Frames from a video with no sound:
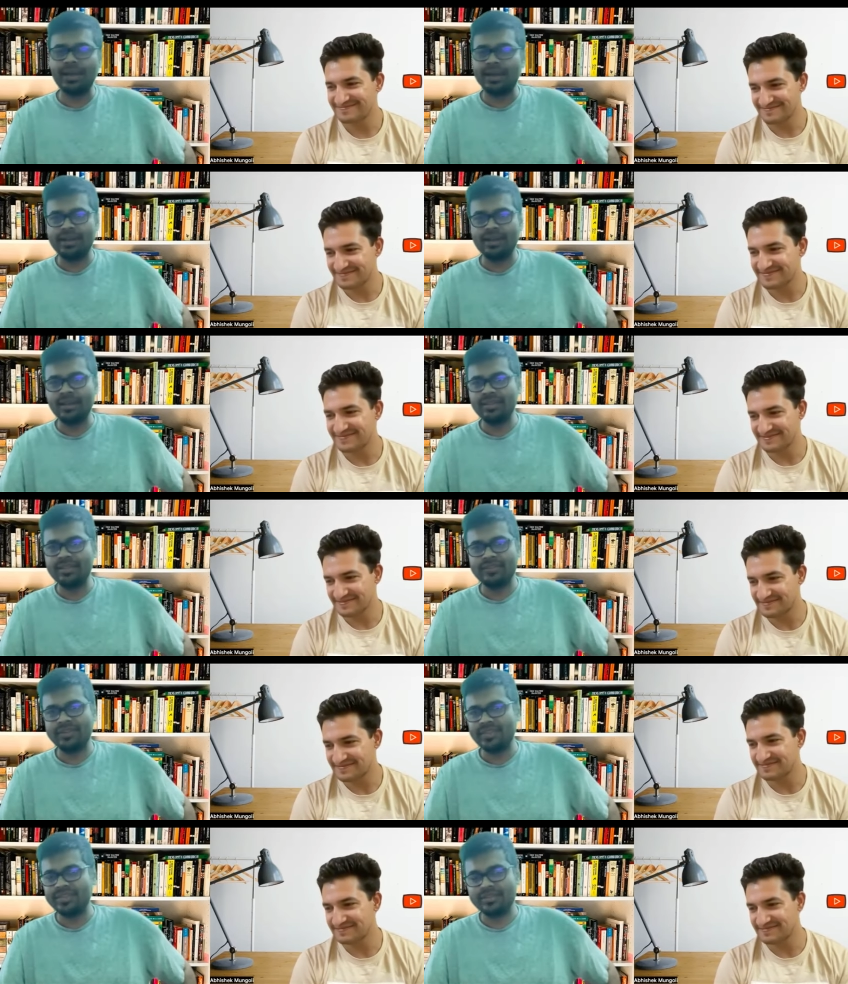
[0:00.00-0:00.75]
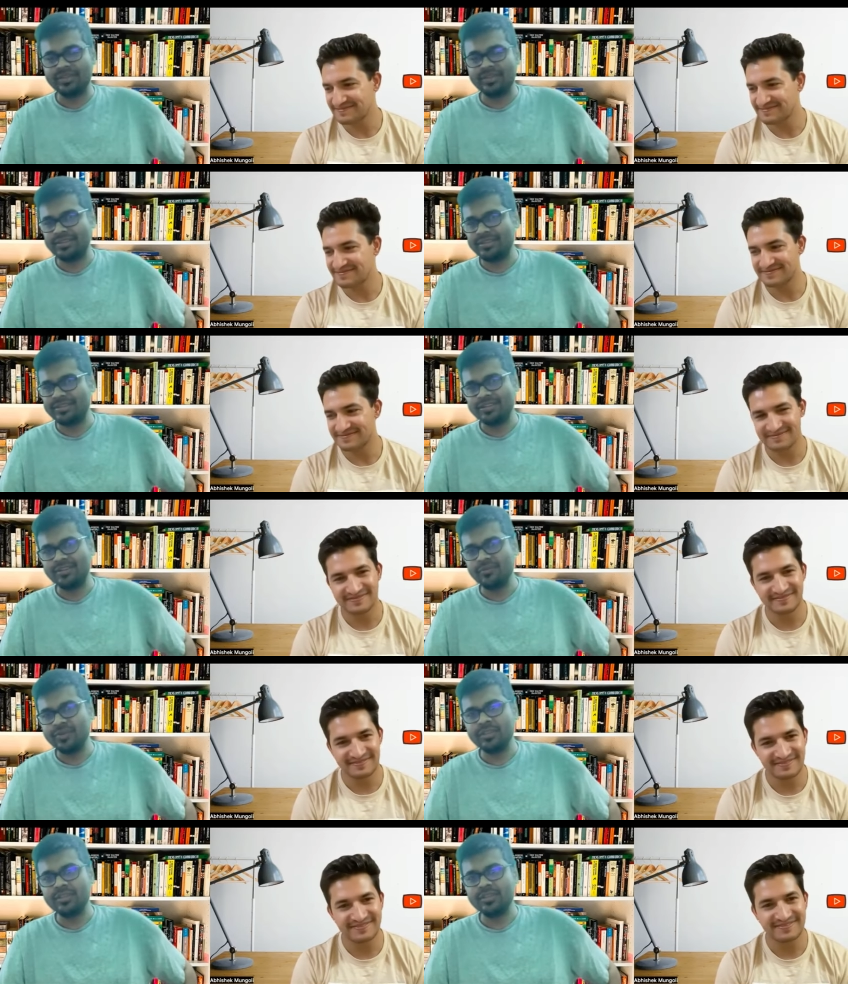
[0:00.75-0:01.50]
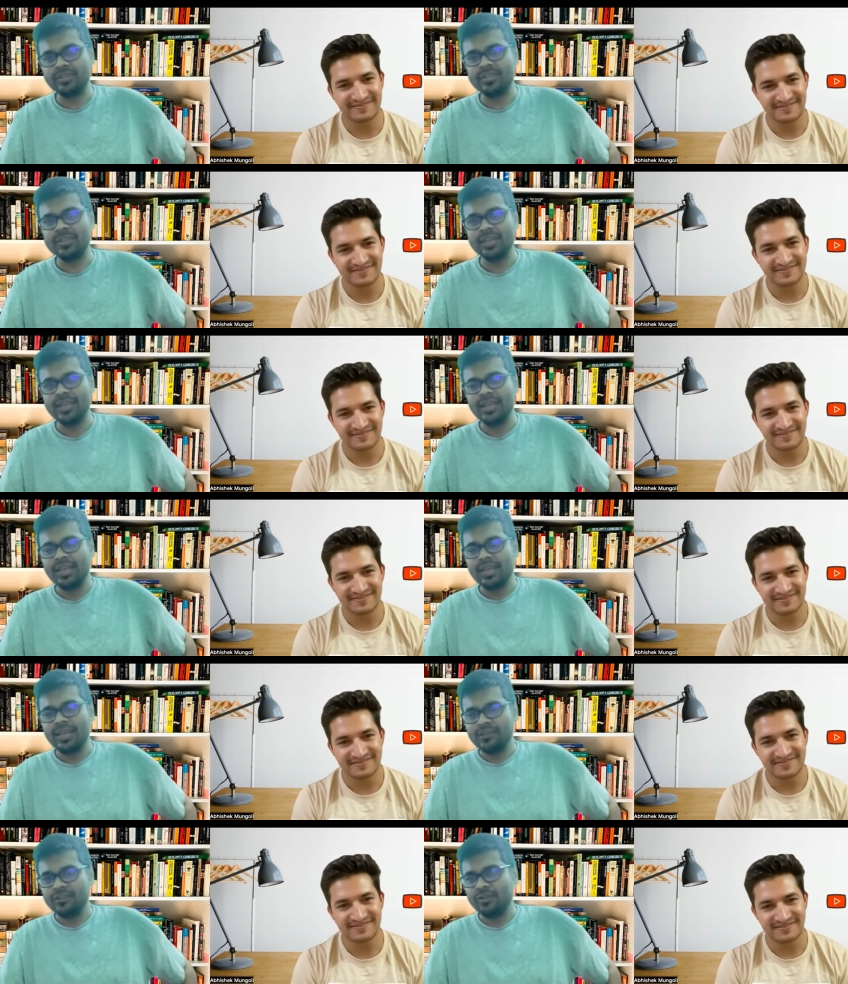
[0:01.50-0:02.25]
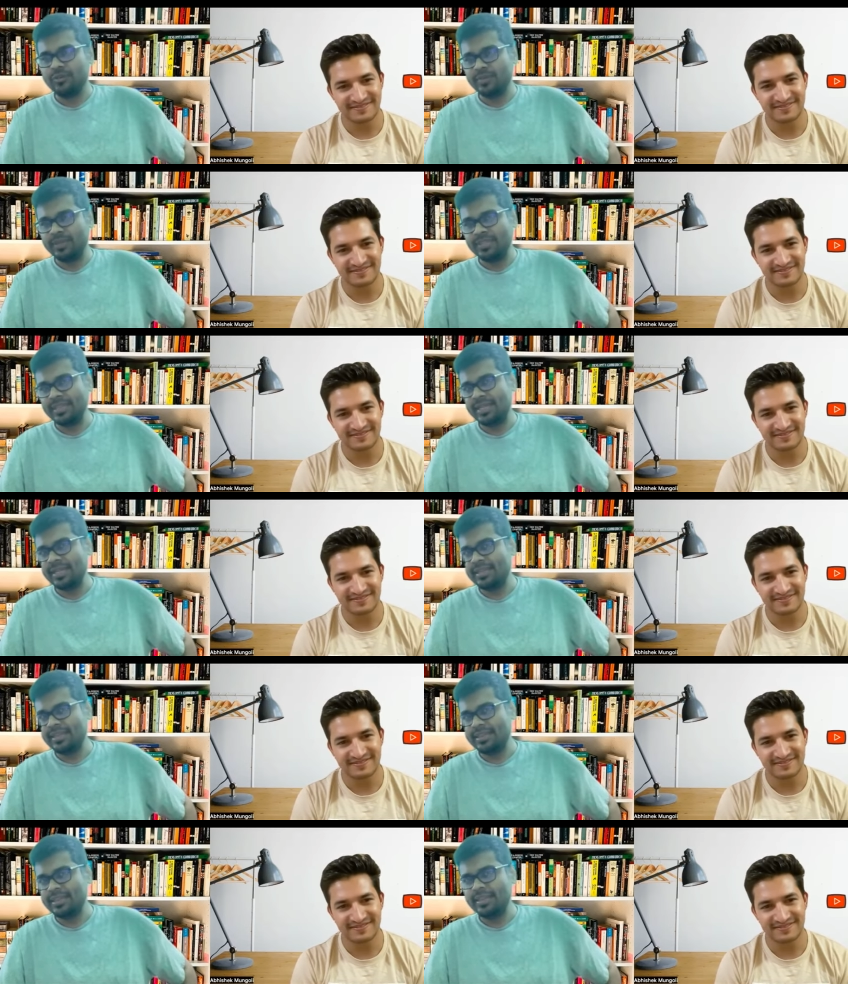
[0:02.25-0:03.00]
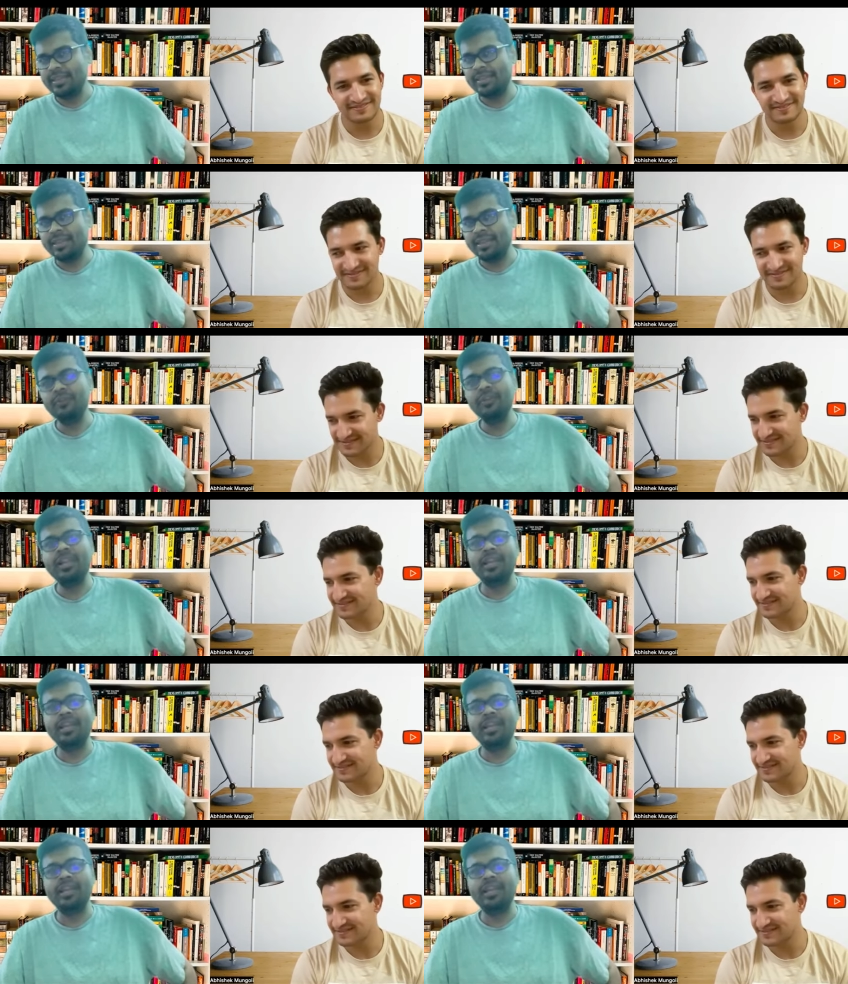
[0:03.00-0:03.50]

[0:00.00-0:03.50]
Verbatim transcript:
Speaker 1: RLHF, etc., etc., which is so basically they will